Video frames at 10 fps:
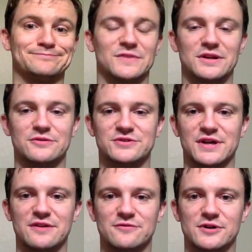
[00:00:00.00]
you know,
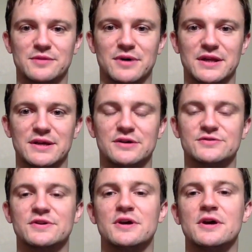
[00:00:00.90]
stay for anybody
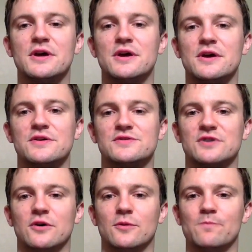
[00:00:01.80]
else.
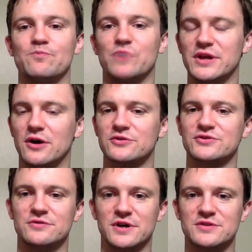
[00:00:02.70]
So, but he
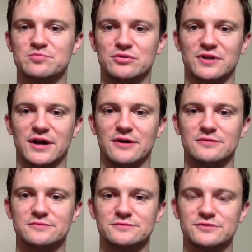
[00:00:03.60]
also does pull
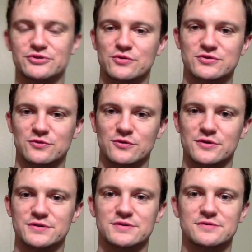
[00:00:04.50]
out short
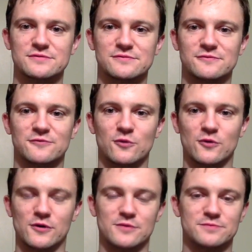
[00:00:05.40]
swords
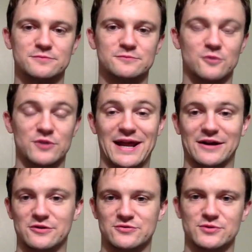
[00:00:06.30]
for, or
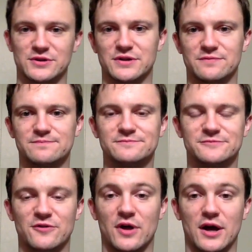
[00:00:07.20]
daggers really,
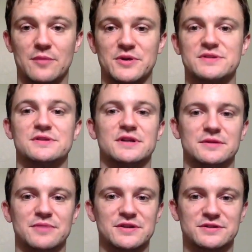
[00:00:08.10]
for the hobbits. And
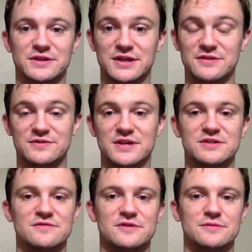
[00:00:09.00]
he basically gives
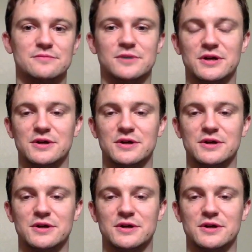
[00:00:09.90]
each of them